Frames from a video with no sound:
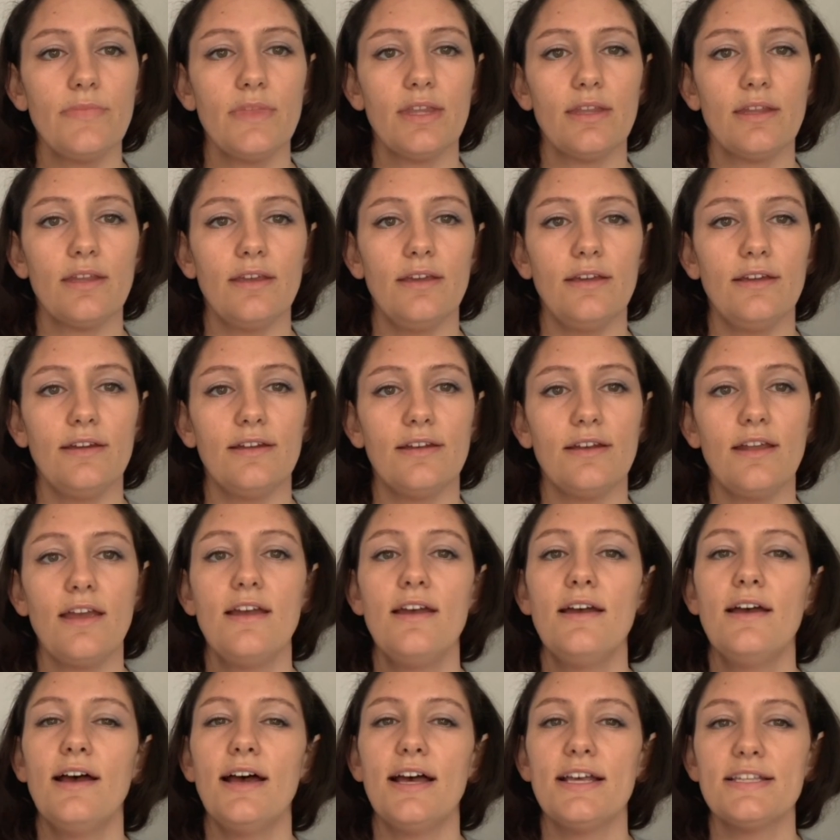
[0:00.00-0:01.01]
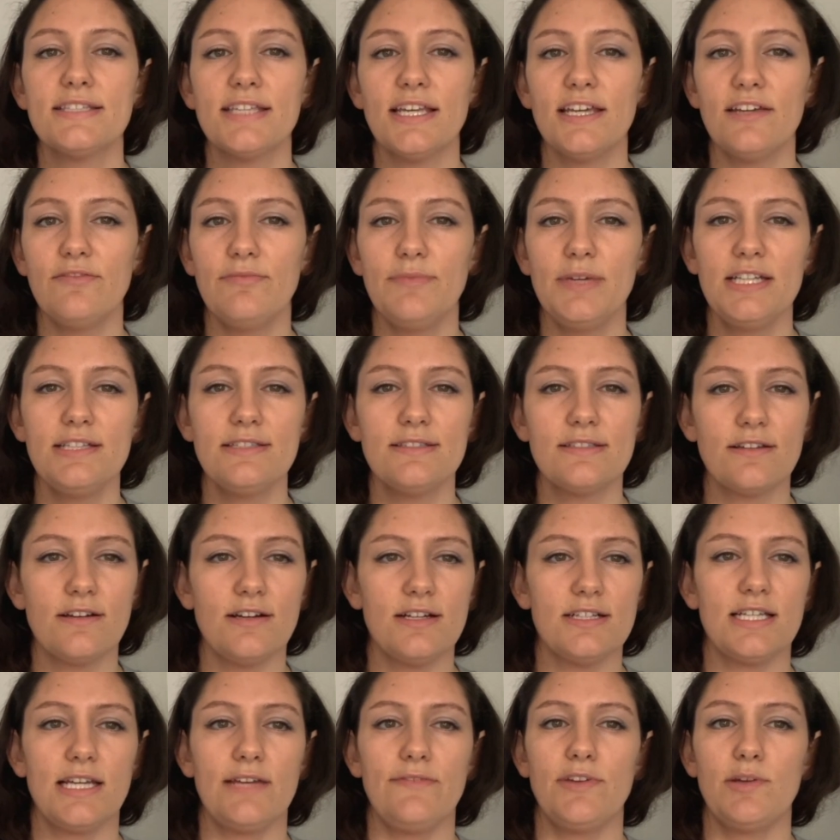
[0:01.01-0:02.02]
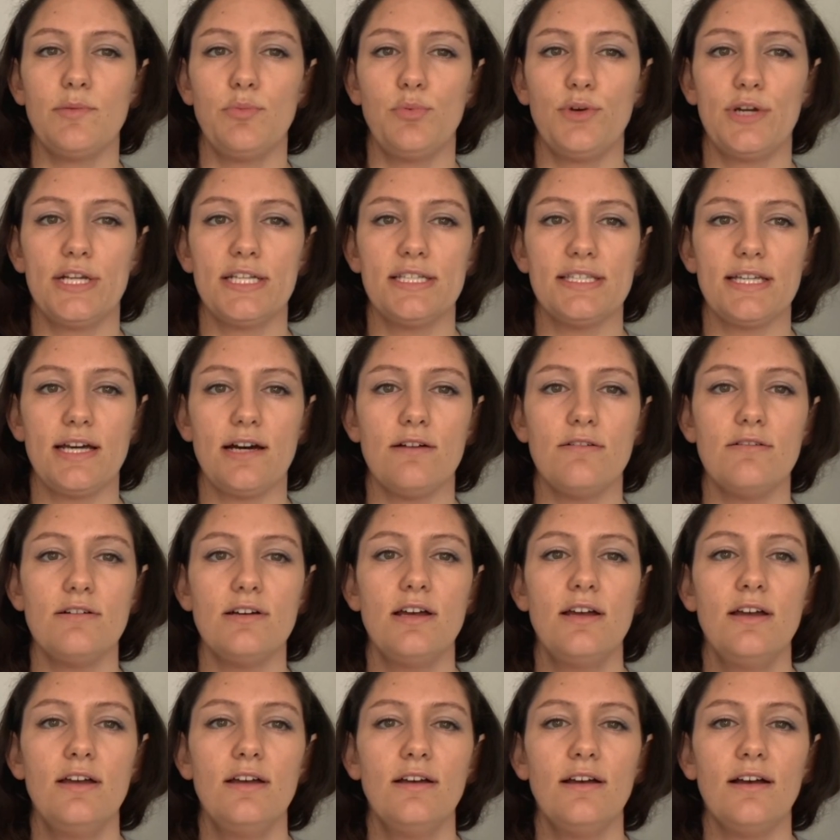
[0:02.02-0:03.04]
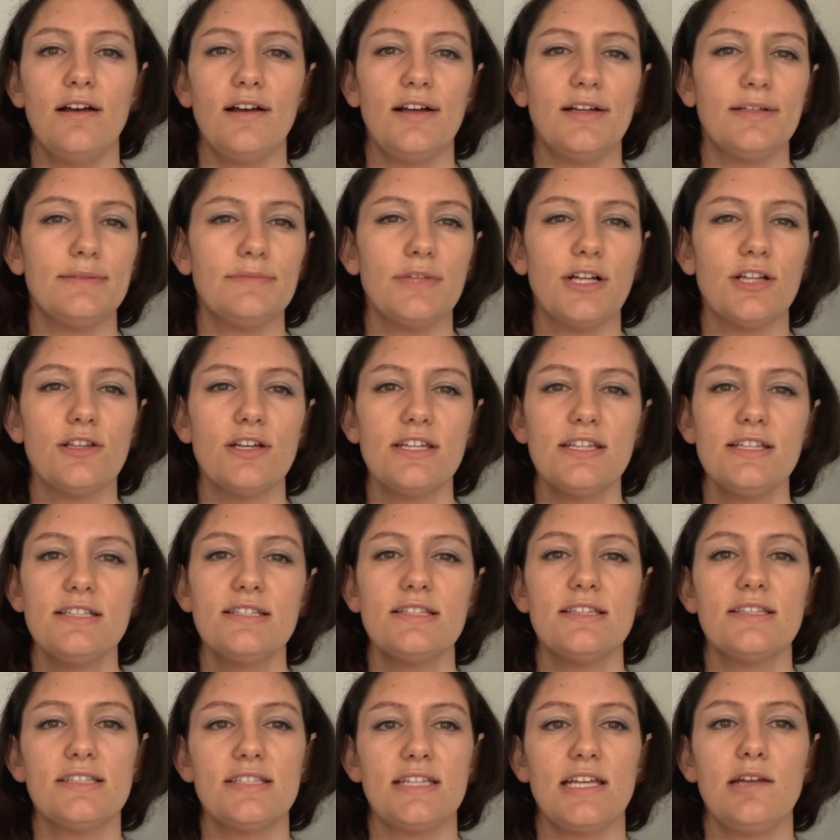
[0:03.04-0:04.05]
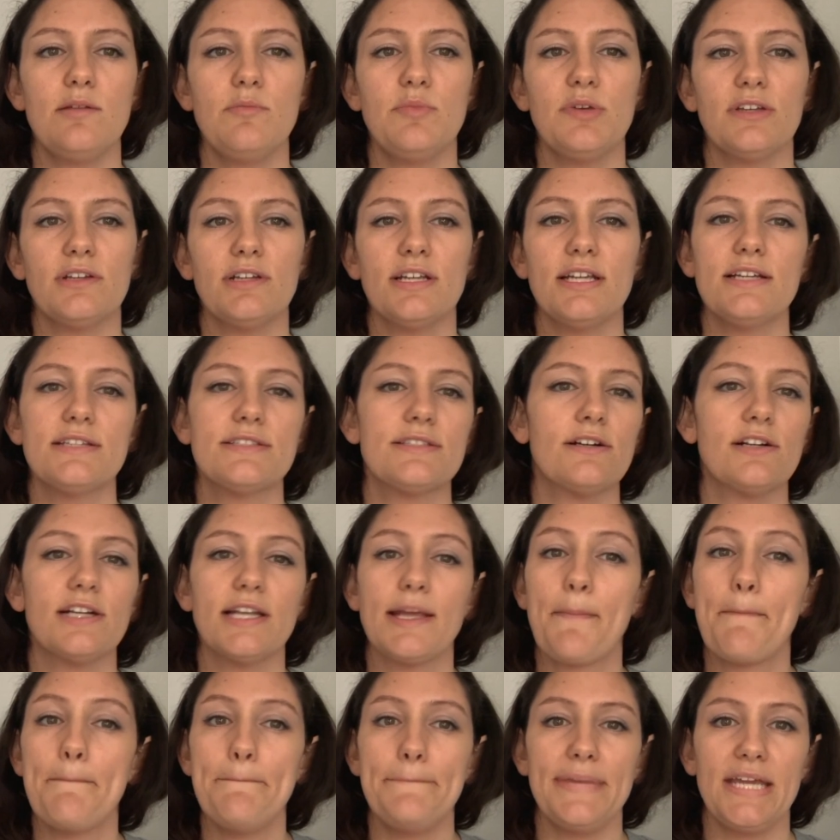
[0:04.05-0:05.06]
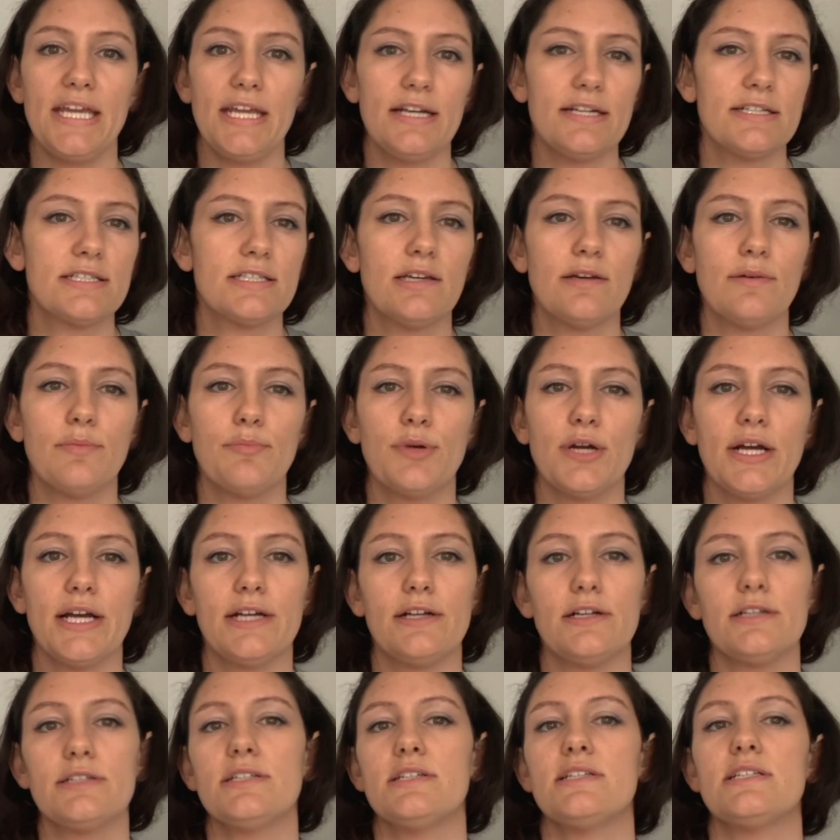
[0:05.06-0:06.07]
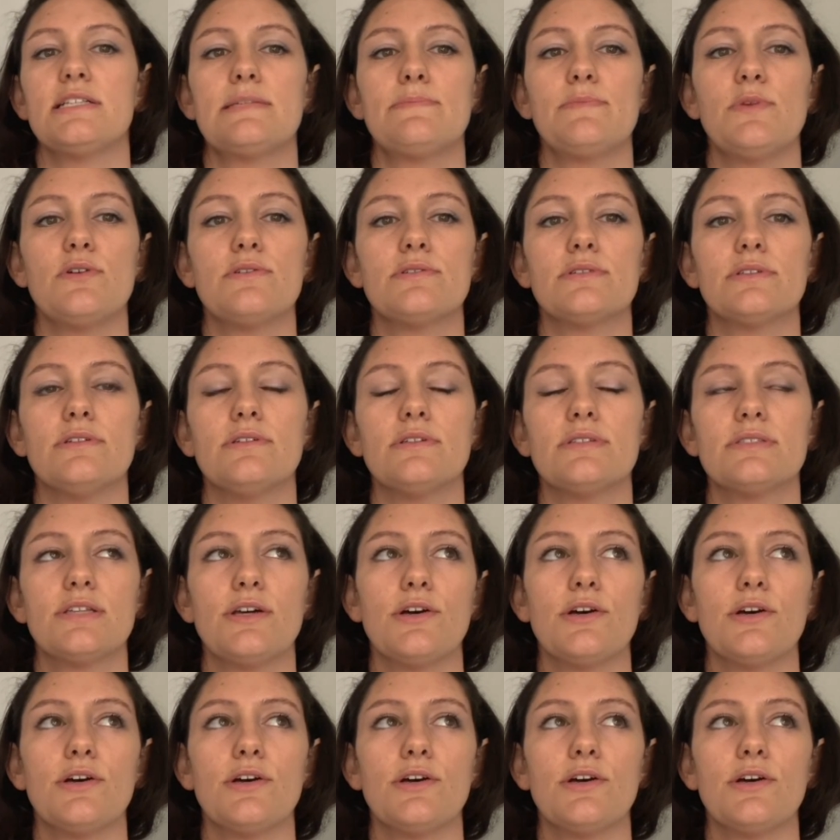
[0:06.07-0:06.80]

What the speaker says: And as LifeMade Scott Dyvik points out, a lot of the sustainability is already banked prior to disposal.